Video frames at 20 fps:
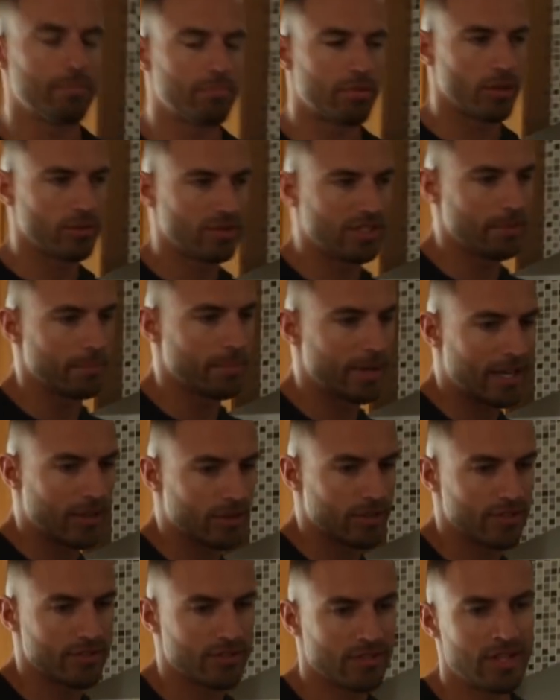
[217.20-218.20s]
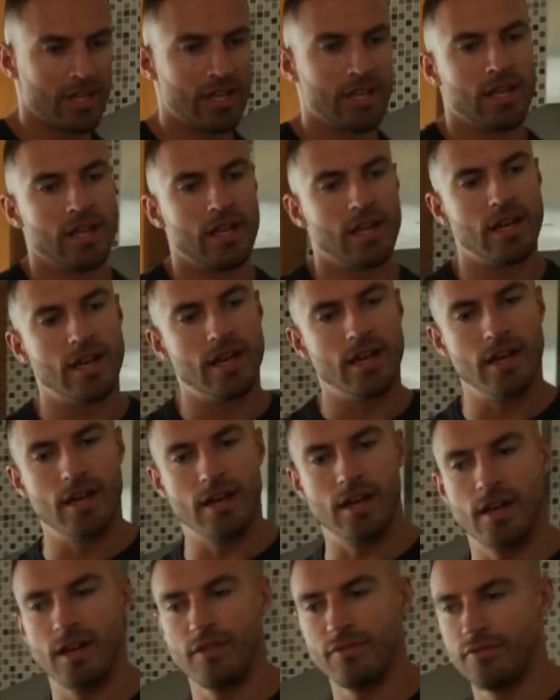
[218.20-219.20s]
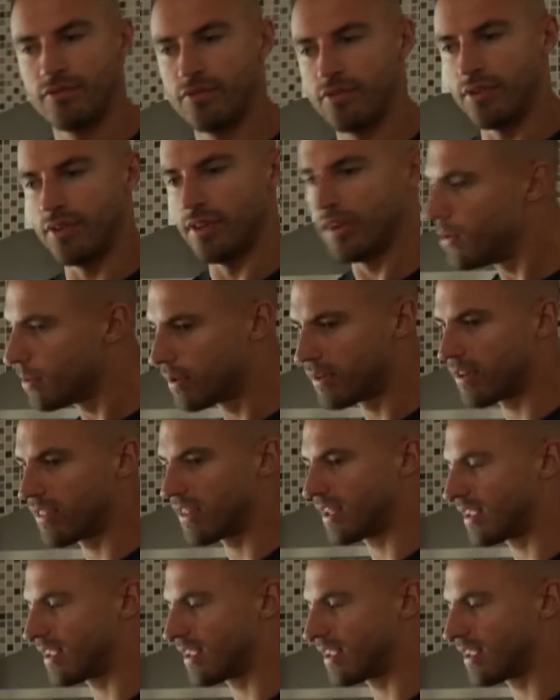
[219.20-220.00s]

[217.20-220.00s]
the protein powders, a few other